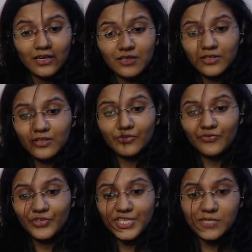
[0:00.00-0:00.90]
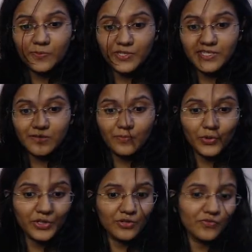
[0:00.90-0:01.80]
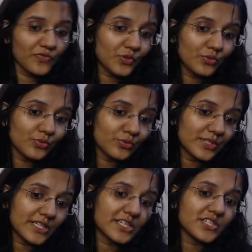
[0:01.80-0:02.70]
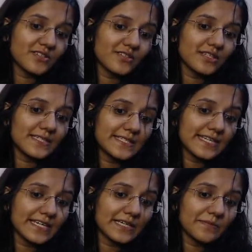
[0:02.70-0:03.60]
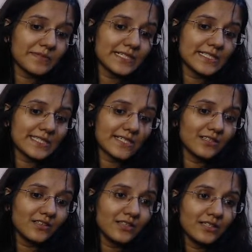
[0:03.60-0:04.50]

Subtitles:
The first person point of view narration is taking place here,